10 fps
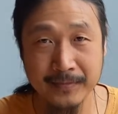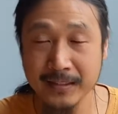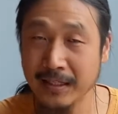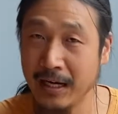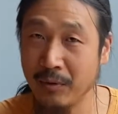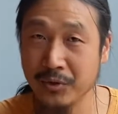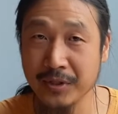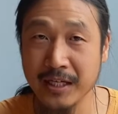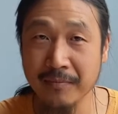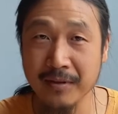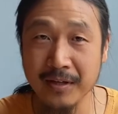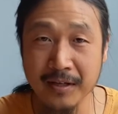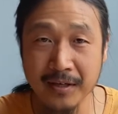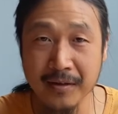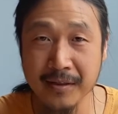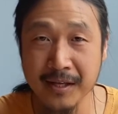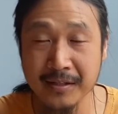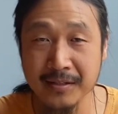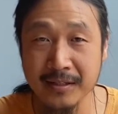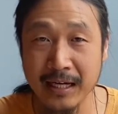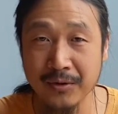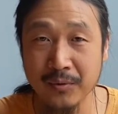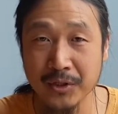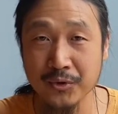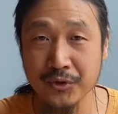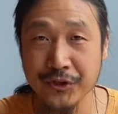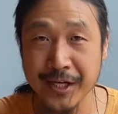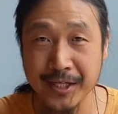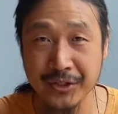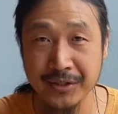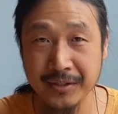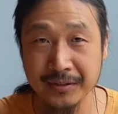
I want to keep the things. I don't want to change.